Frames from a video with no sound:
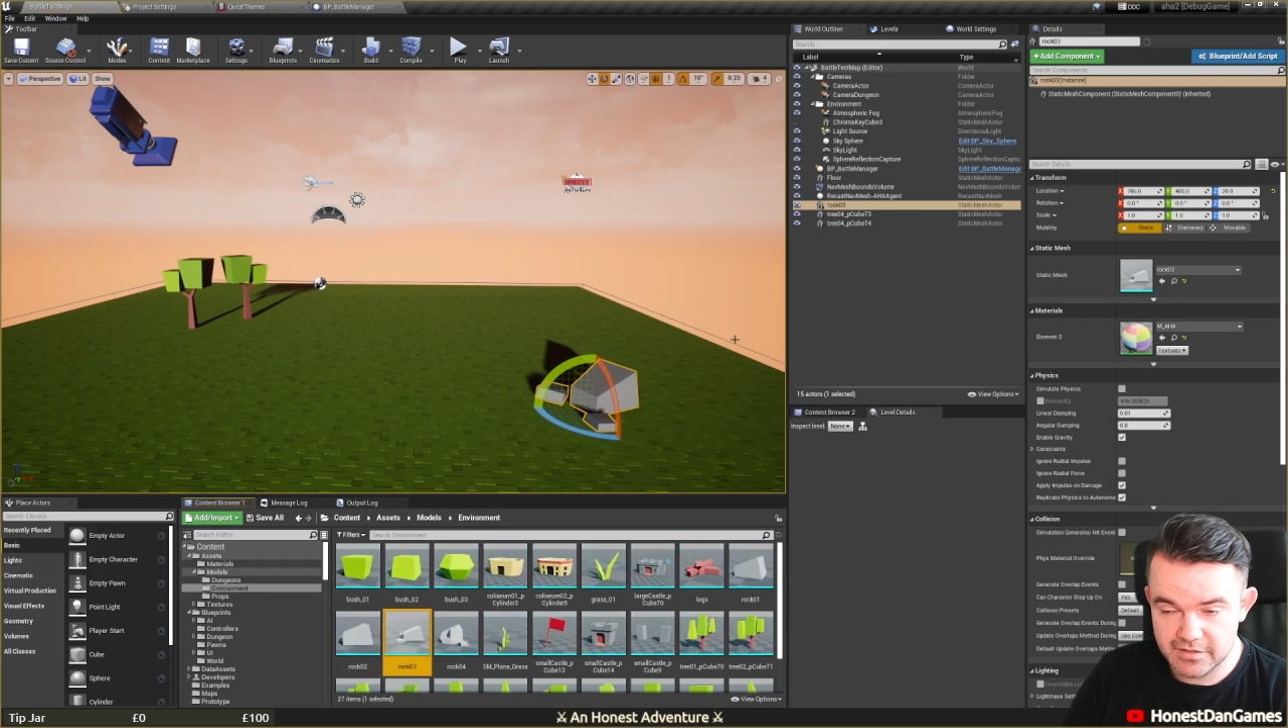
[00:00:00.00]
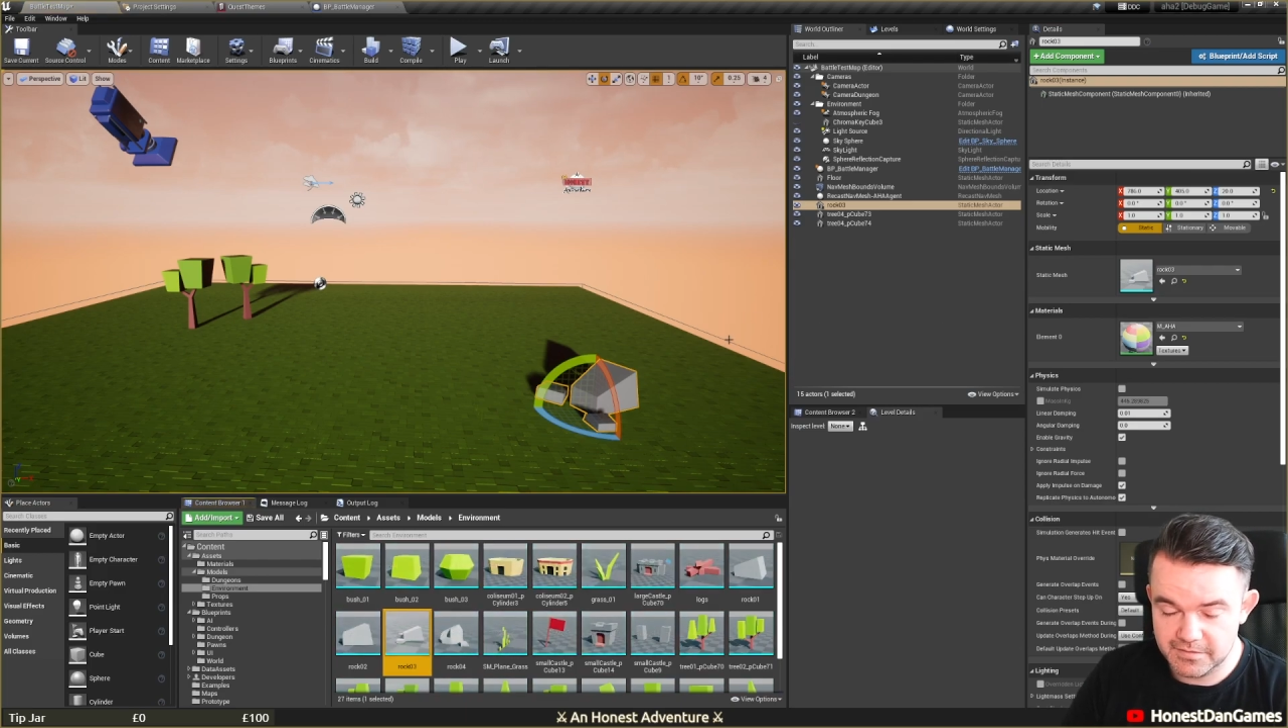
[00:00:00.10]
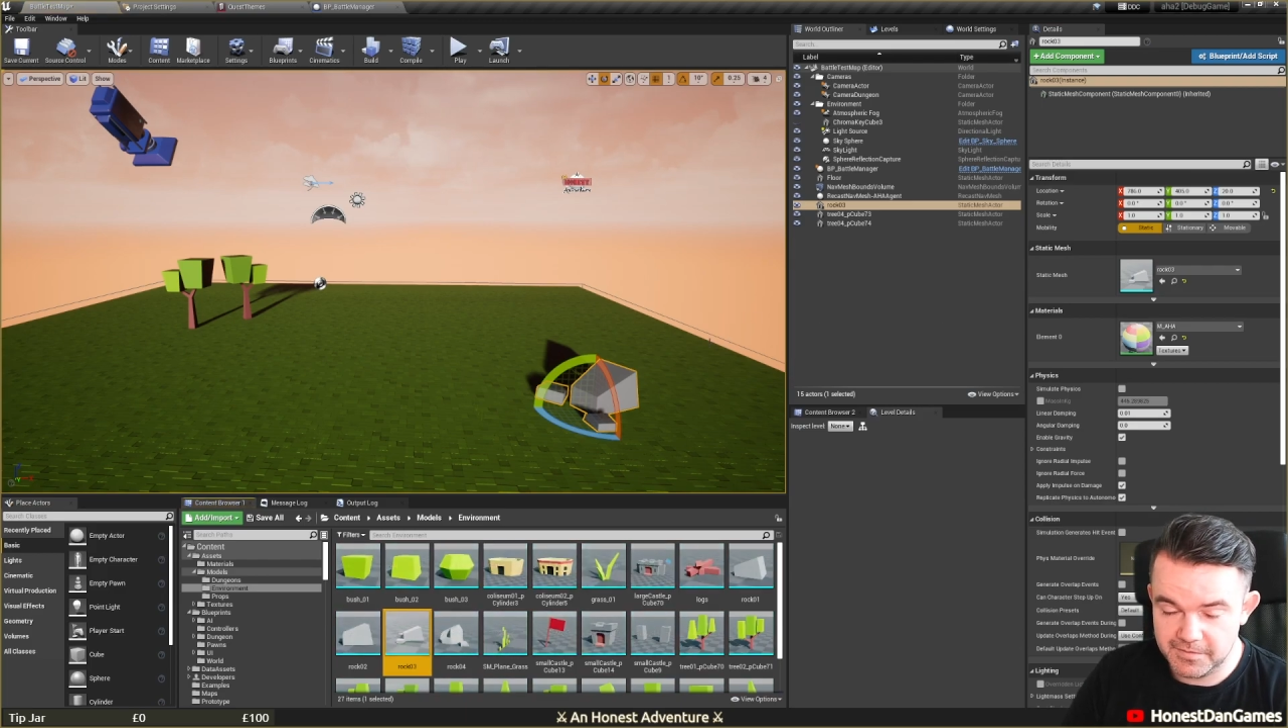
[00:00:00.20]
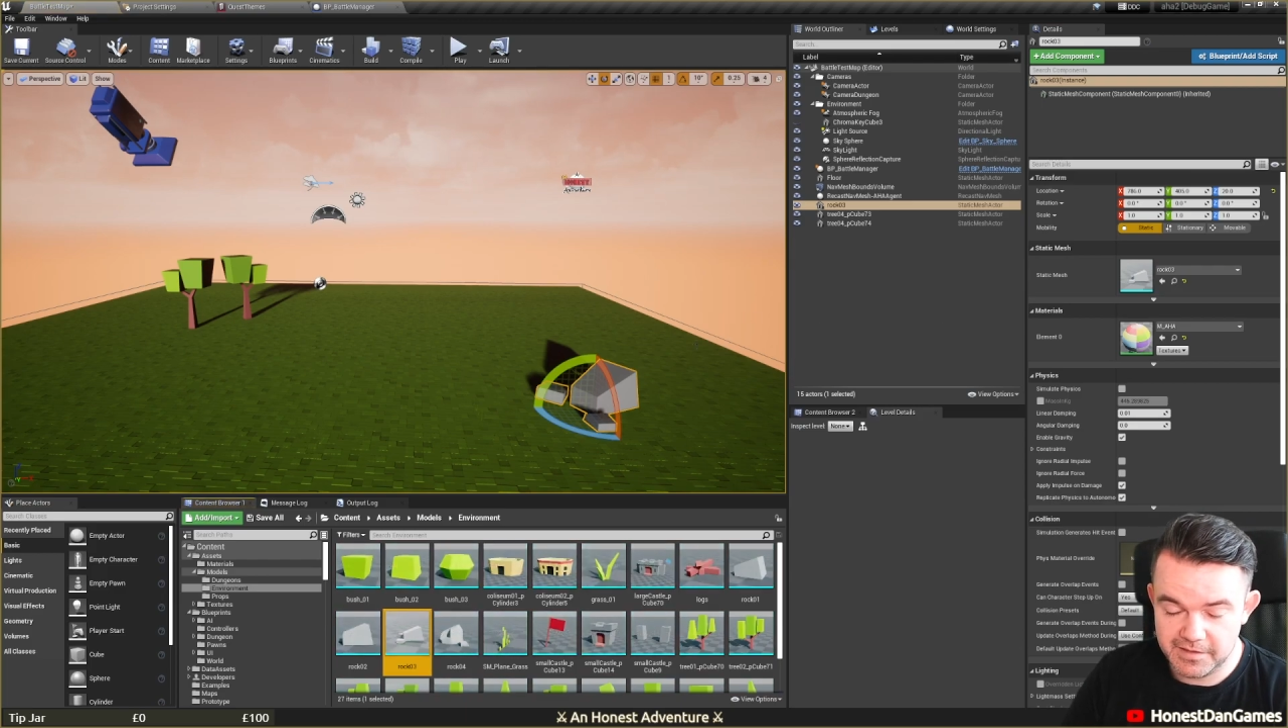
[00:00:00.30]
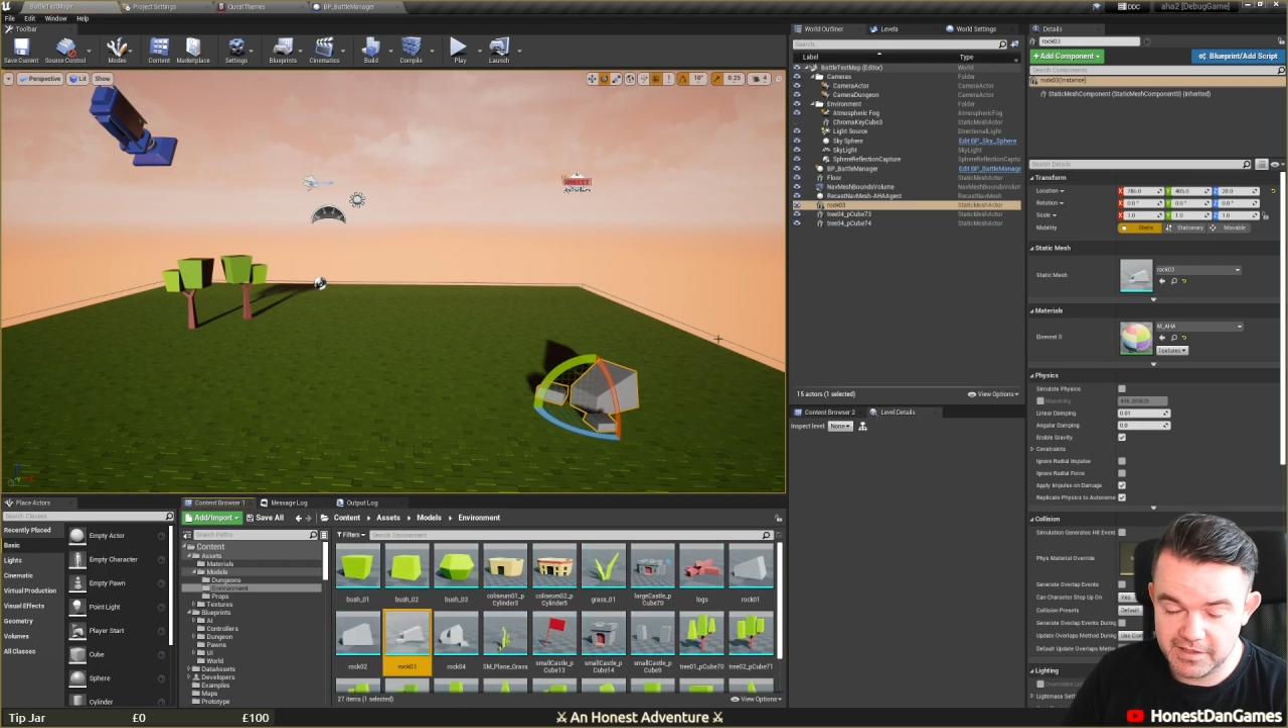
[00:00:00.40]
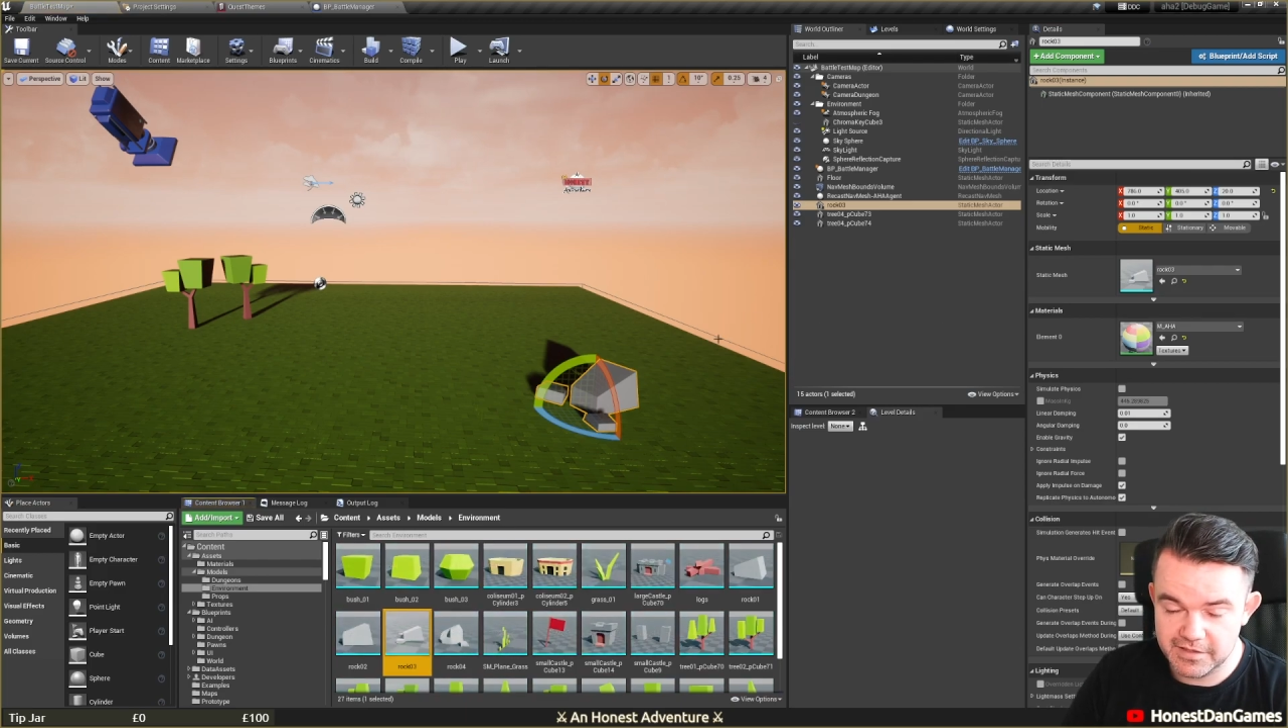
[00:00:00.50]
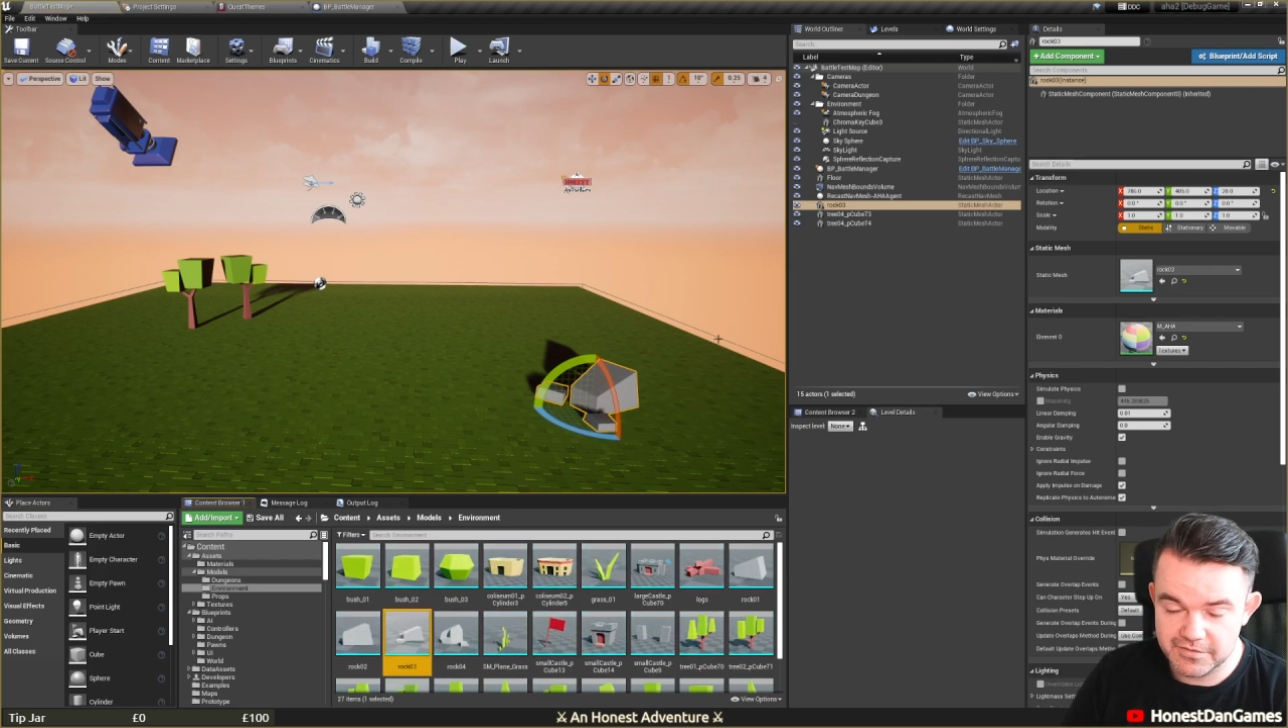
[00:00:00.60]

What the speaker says: I'm not thinking